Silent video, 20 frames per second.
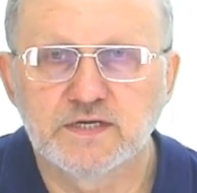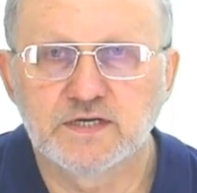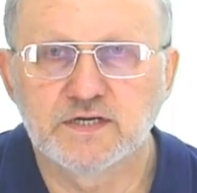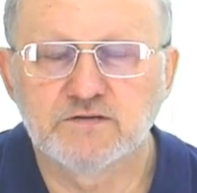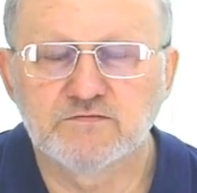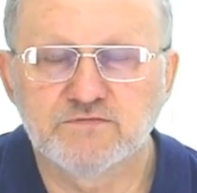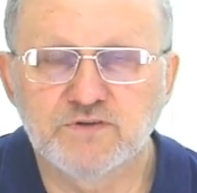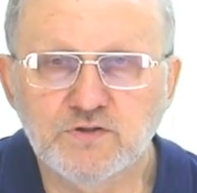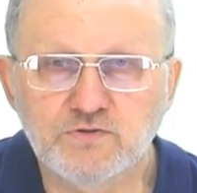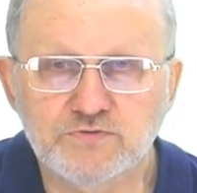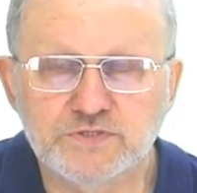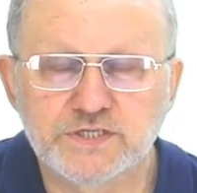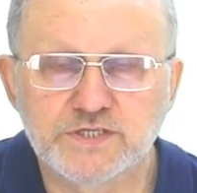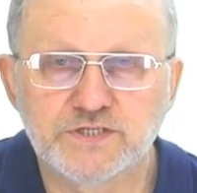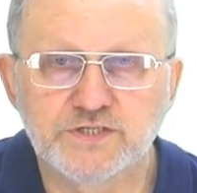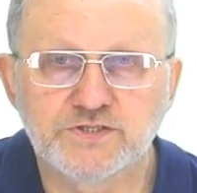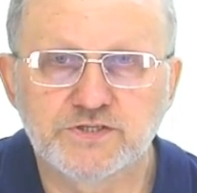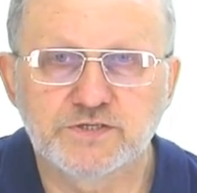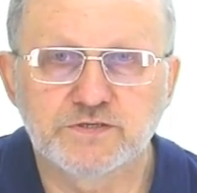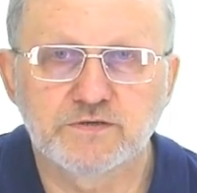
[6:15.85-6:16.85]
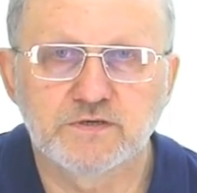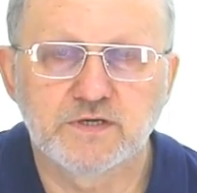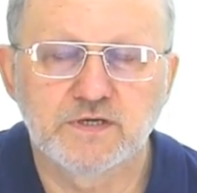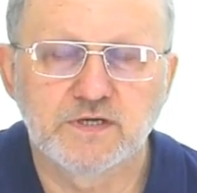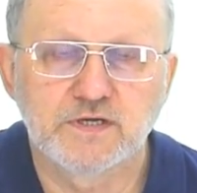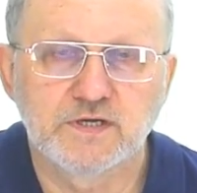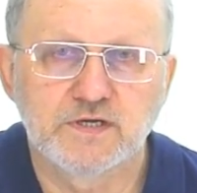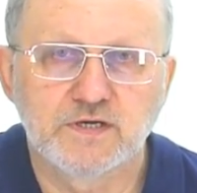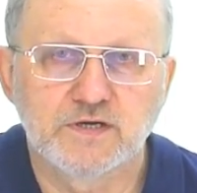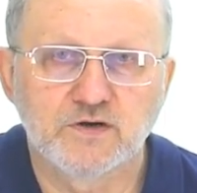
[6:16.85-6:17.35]
A voltage
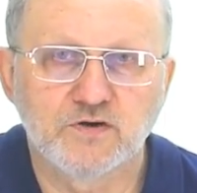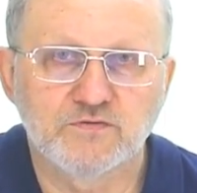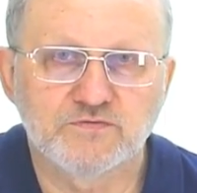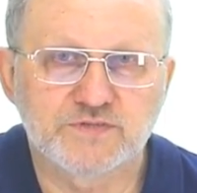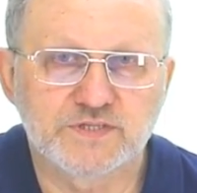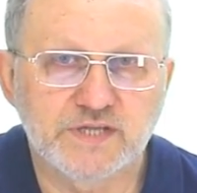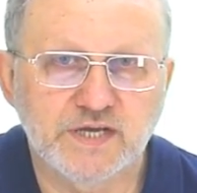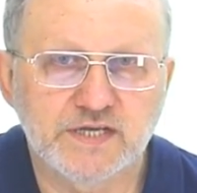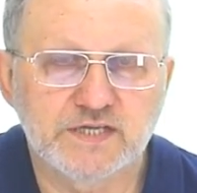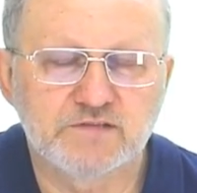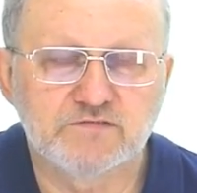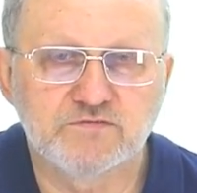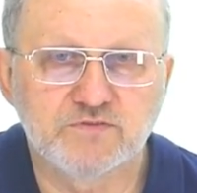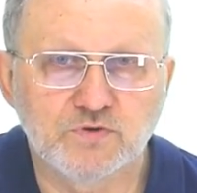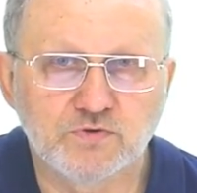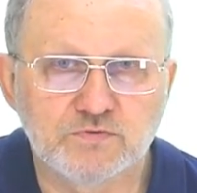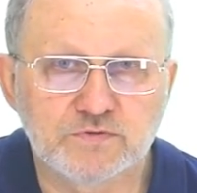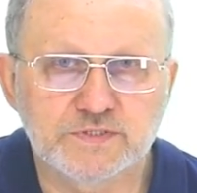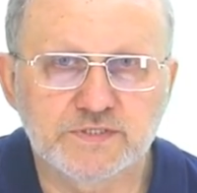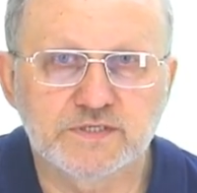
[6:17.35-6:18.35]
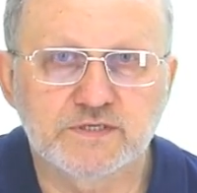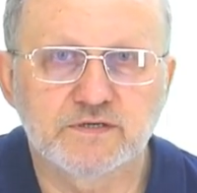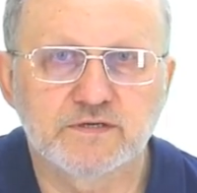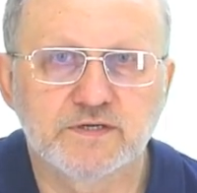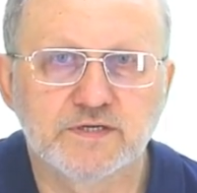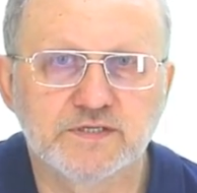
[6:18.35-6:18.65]
of 9 volts